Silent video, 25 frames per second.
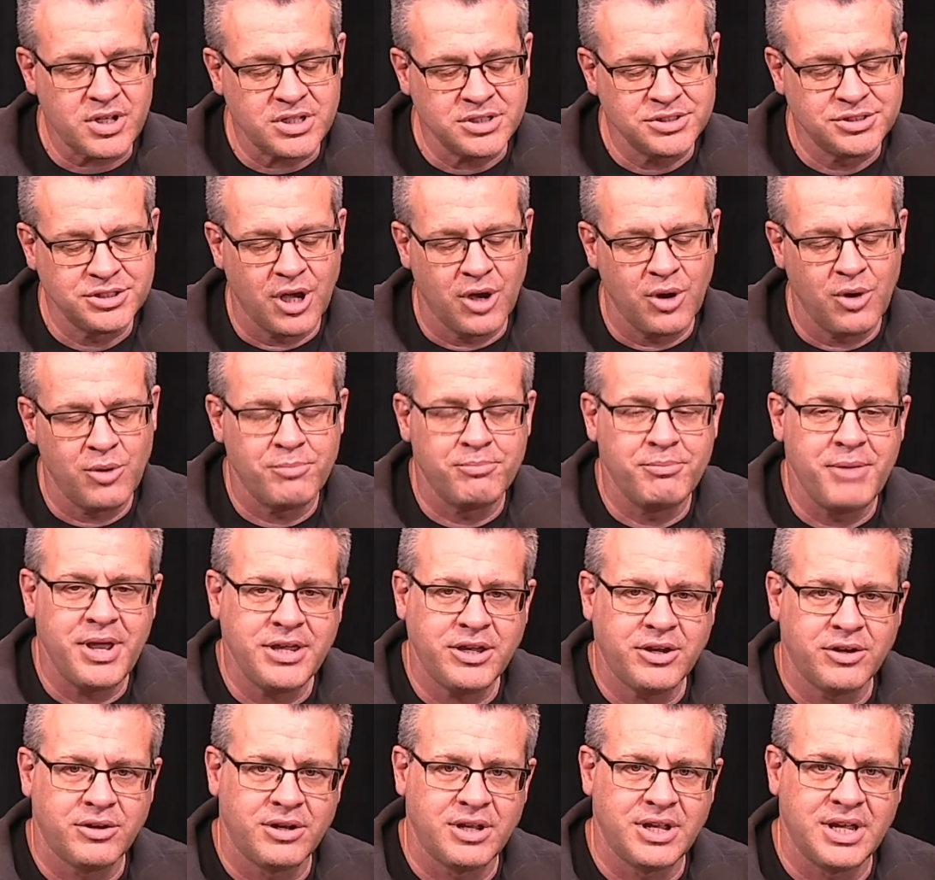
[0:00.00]
So
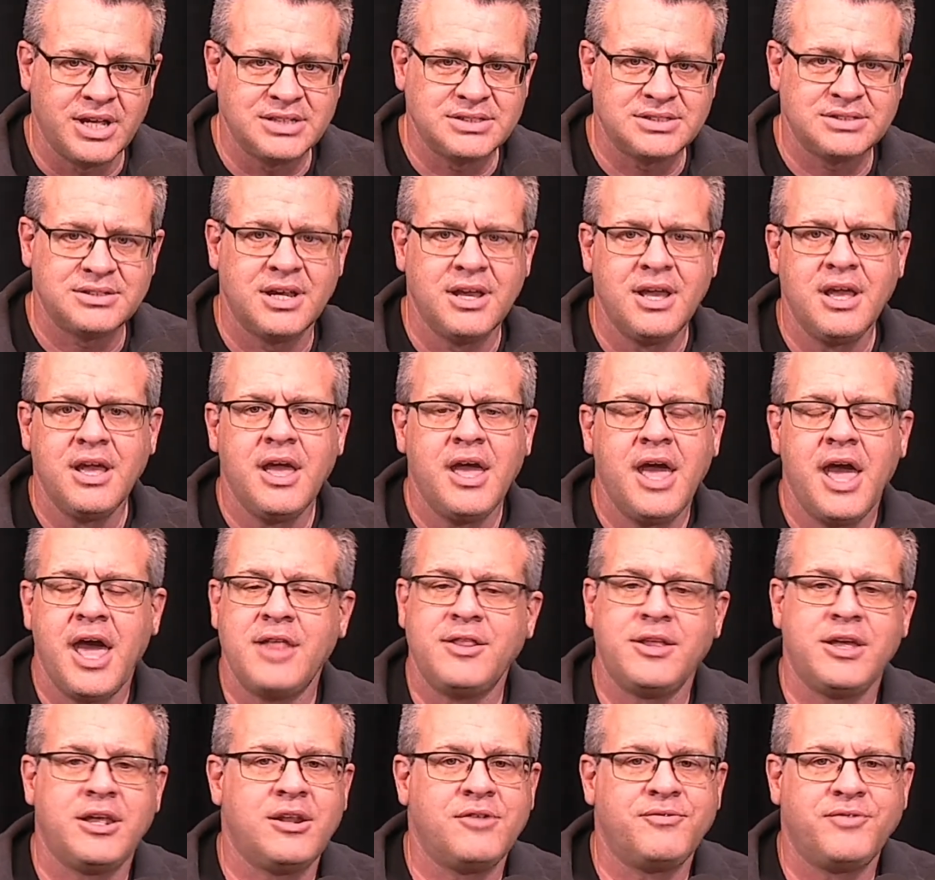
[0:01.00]
make your list,
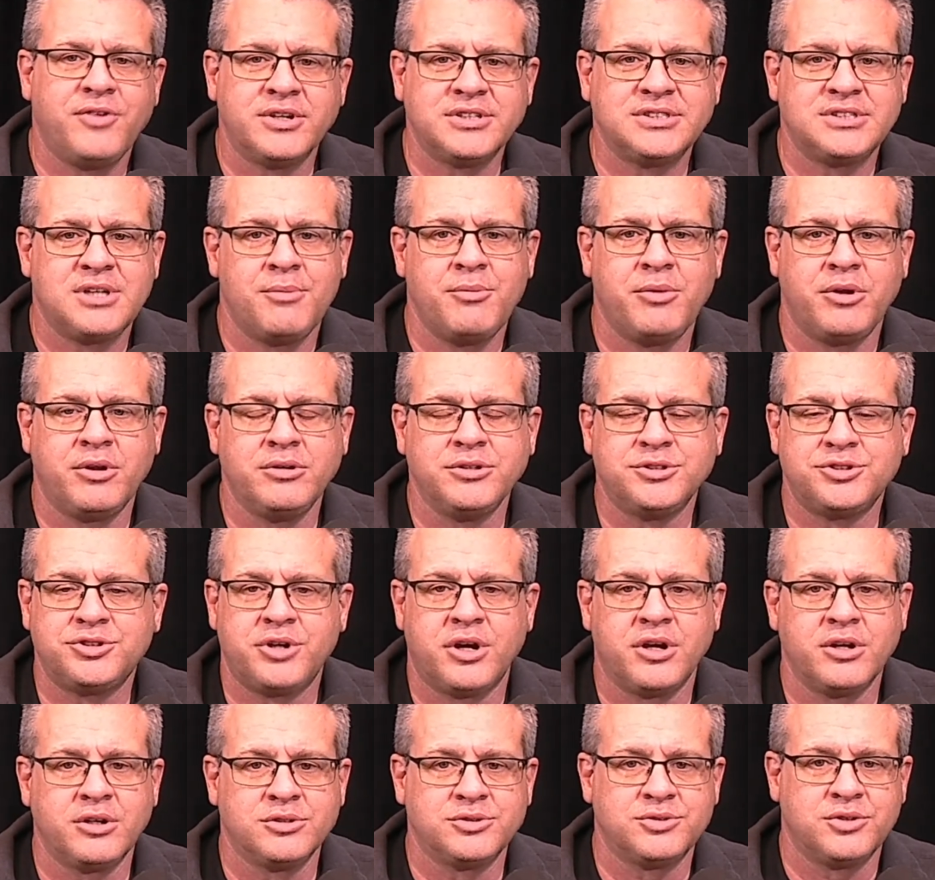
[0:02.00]
and then if you're someone who
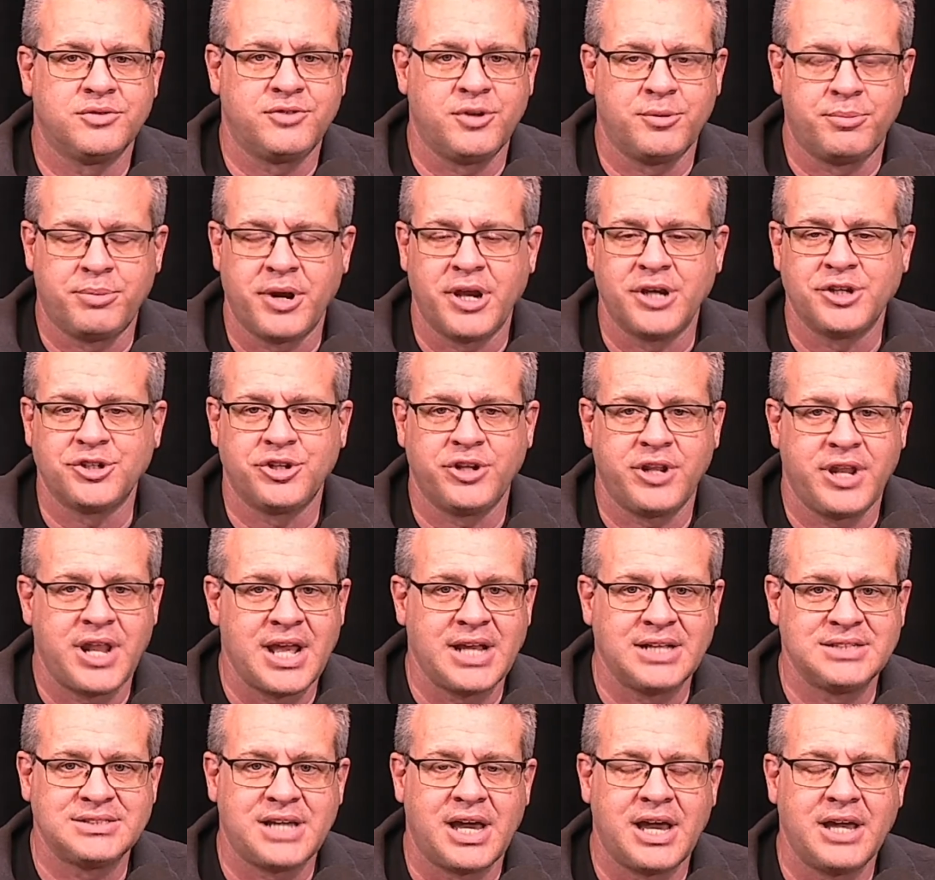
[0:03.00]
struggles with depression and
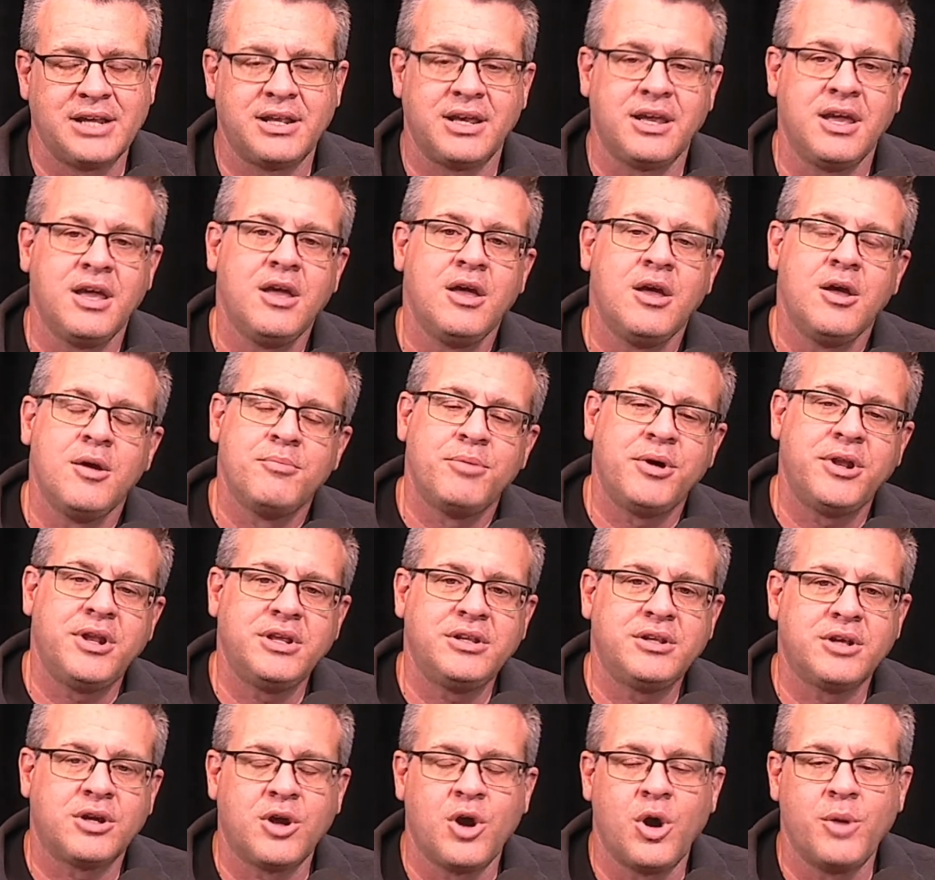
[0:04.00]
anxiety, put
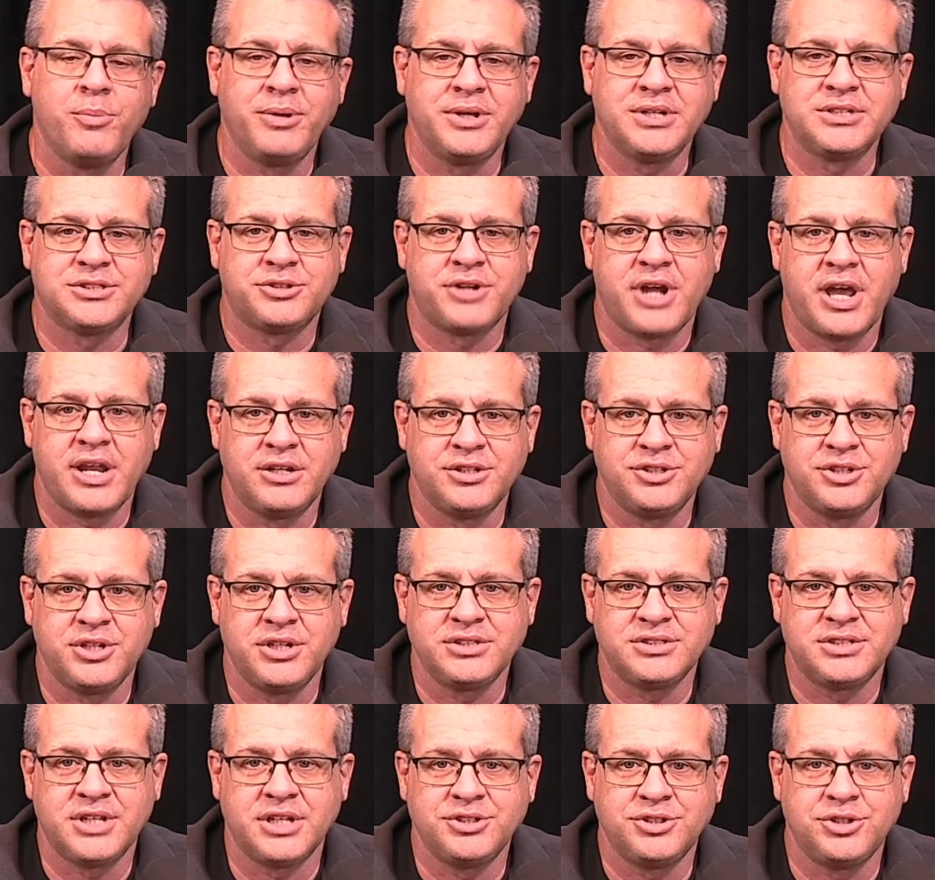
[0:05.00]
in the coping
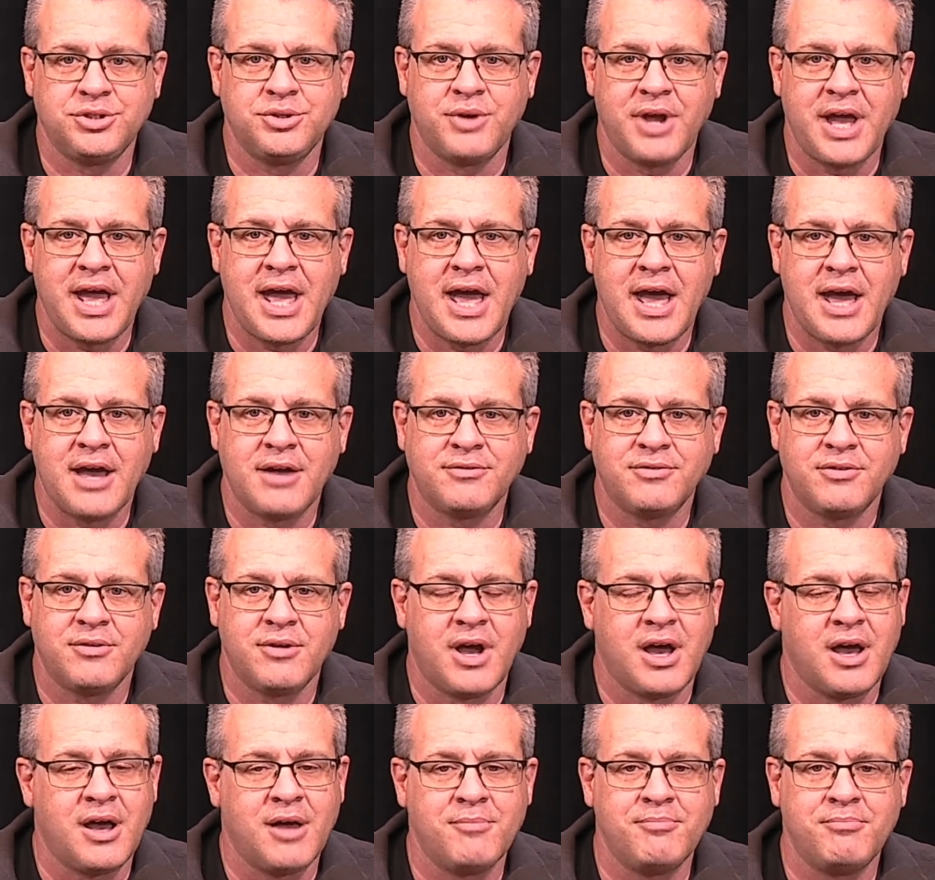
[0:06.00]
strategies that you
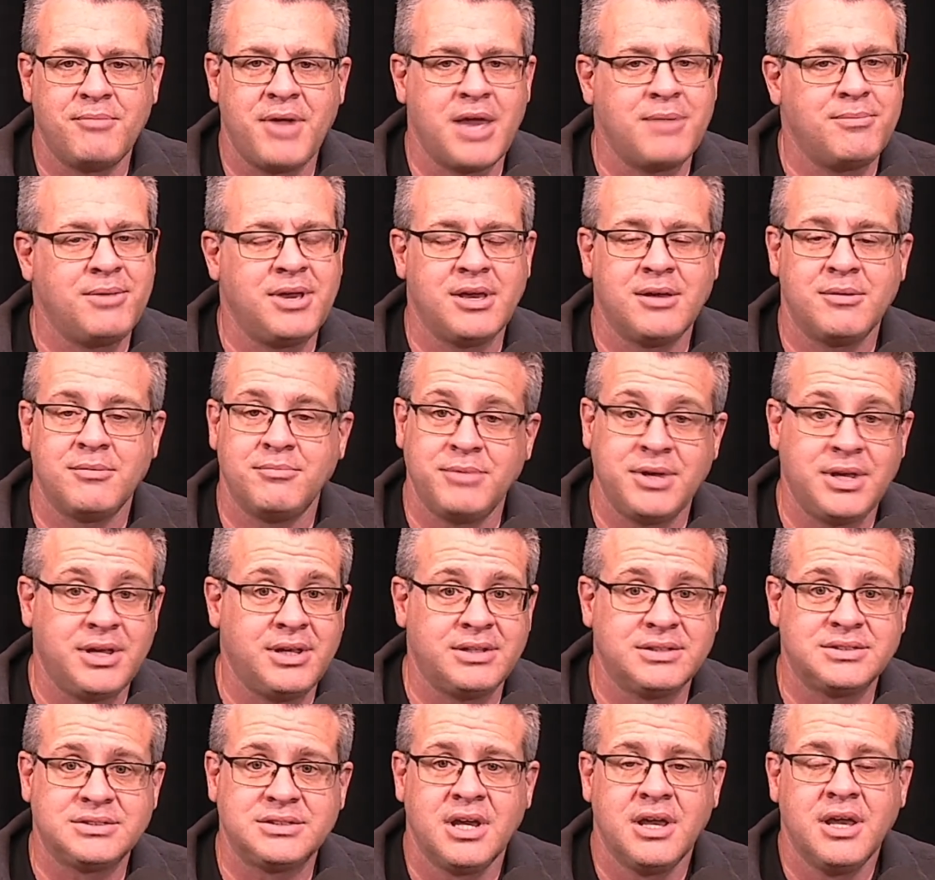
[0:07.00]
have. Maybe it
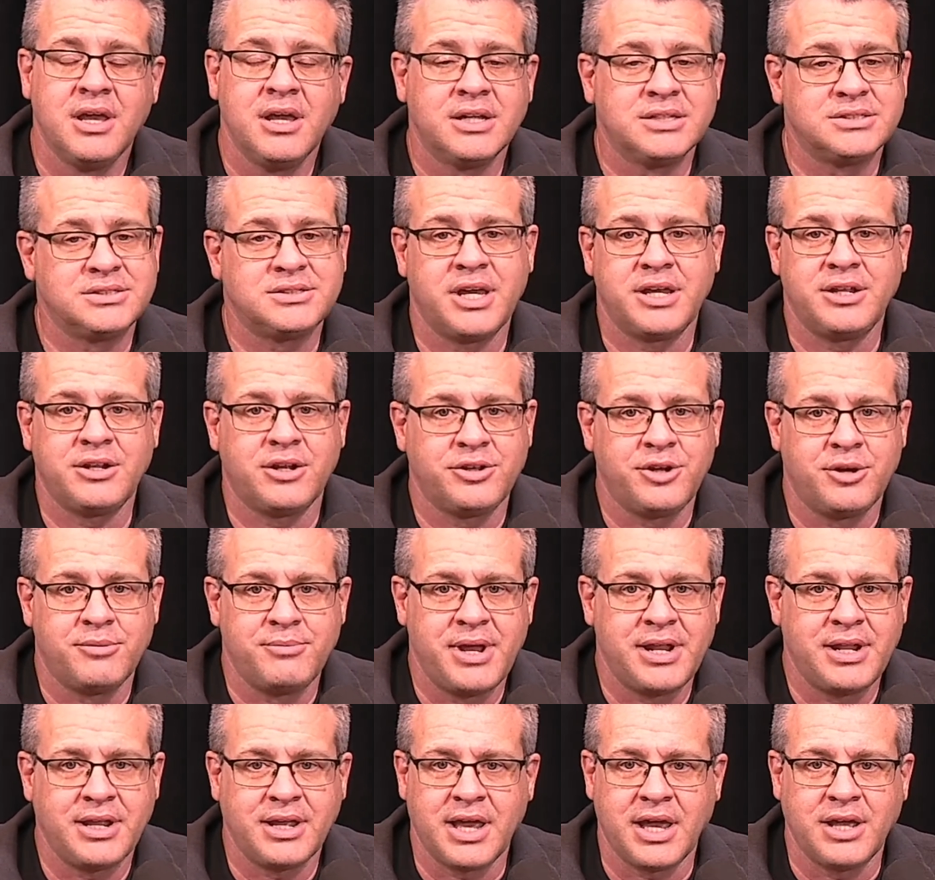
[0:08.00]
means staying on your
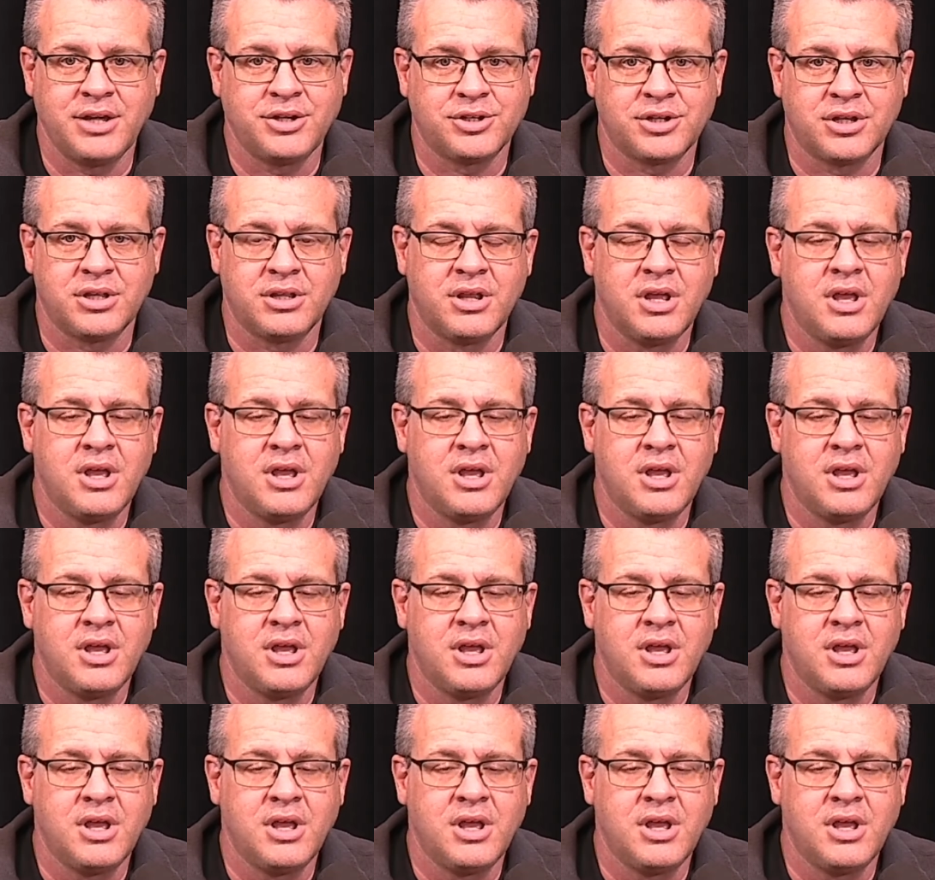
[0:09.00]
medication.